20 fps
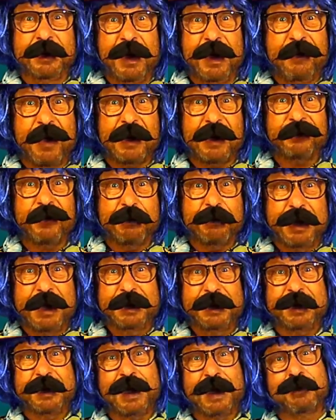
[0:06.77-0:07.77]
they've asked for me
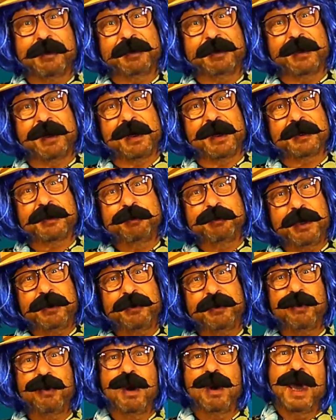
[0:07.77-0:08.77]
to come and sing a
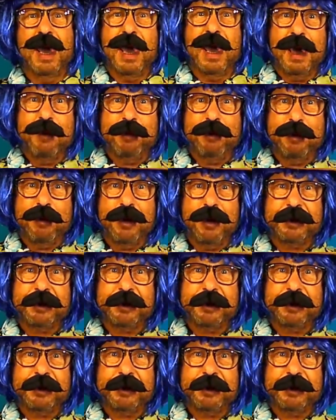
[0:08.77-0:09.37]
special happy